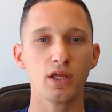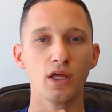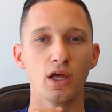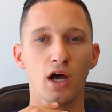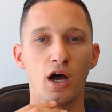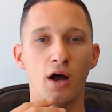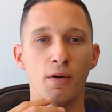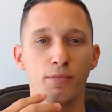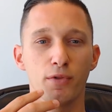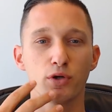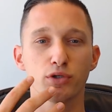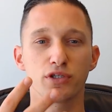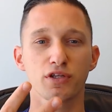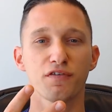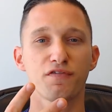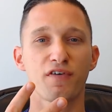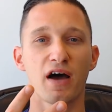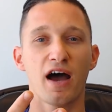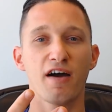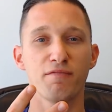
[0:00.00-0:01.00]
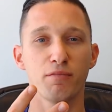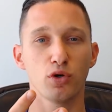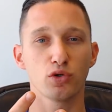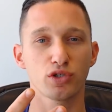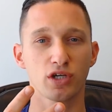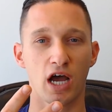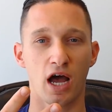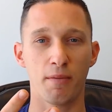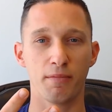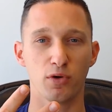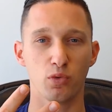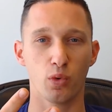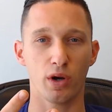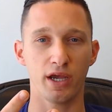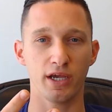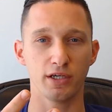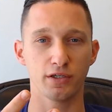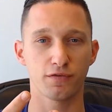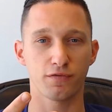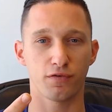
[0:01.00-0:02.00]
those are the 5 most common
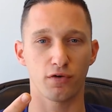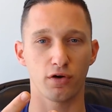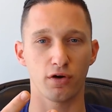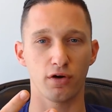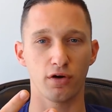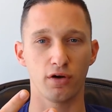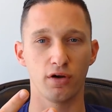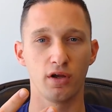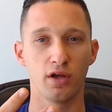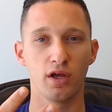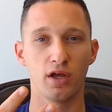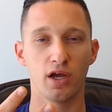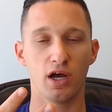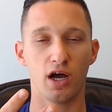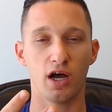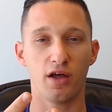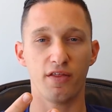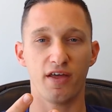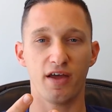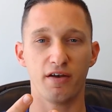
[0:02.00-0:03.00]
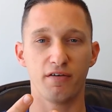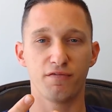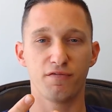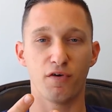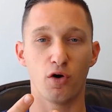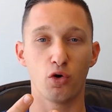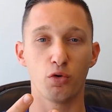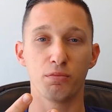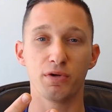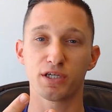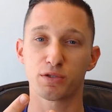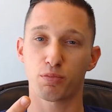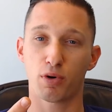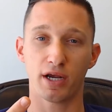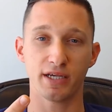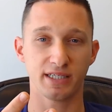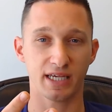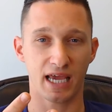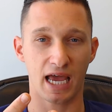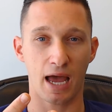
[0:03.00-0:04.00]
ways for that phone
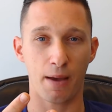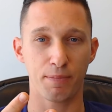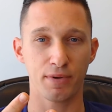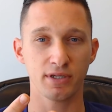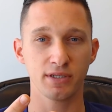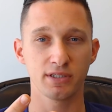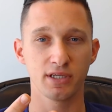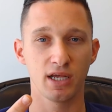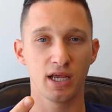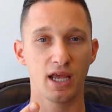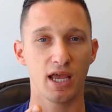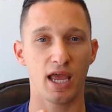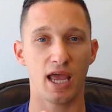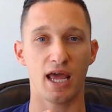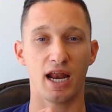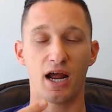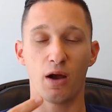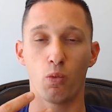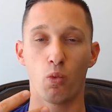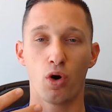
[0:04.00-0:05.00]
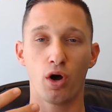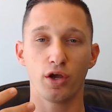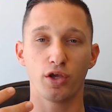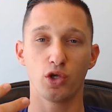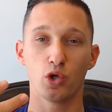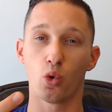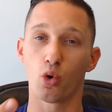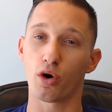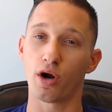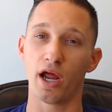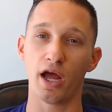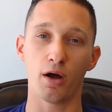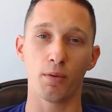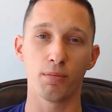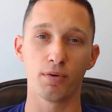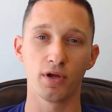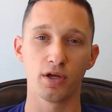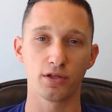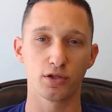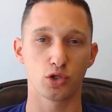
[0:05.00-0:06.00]
mispricing happens, and I want your
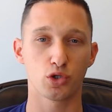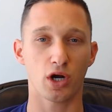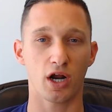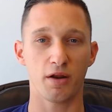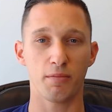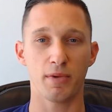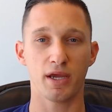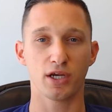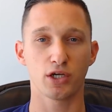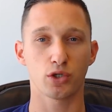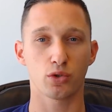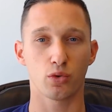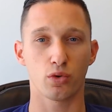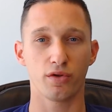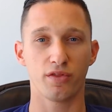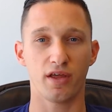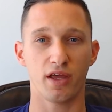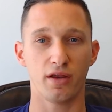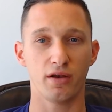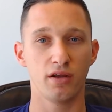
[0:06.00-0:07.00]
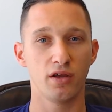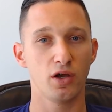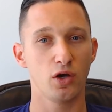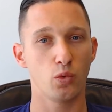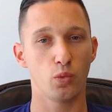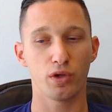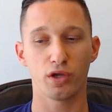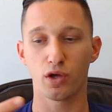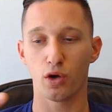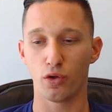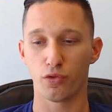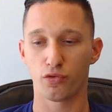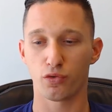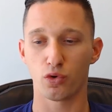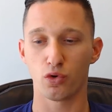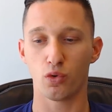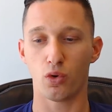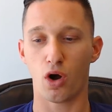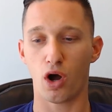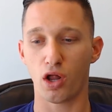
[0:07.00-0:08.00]
help to try to make sure that we go
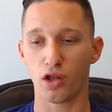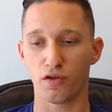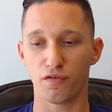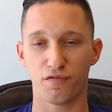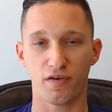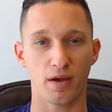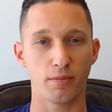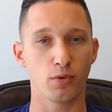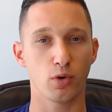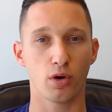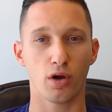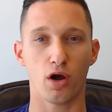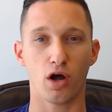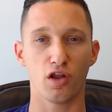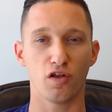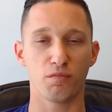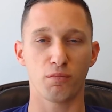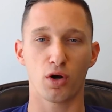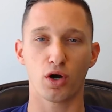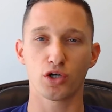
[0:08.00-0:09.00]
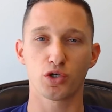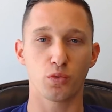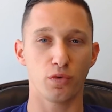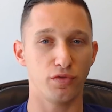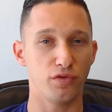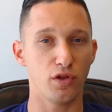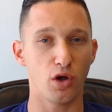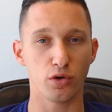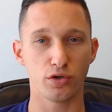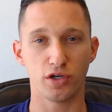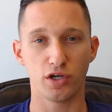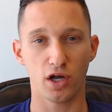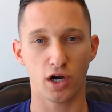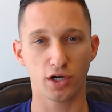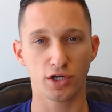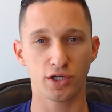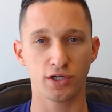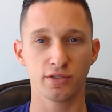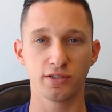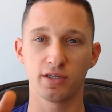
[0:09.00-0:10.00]
through all of February, all of March with no
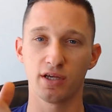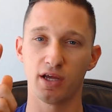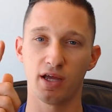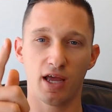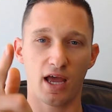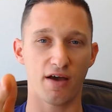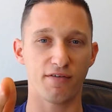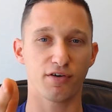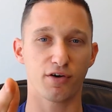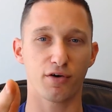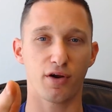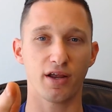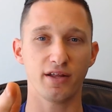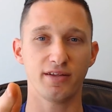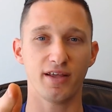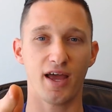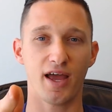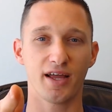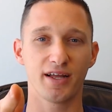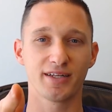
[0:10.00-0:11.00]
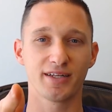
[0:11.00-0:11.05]
deductions. Have a great day.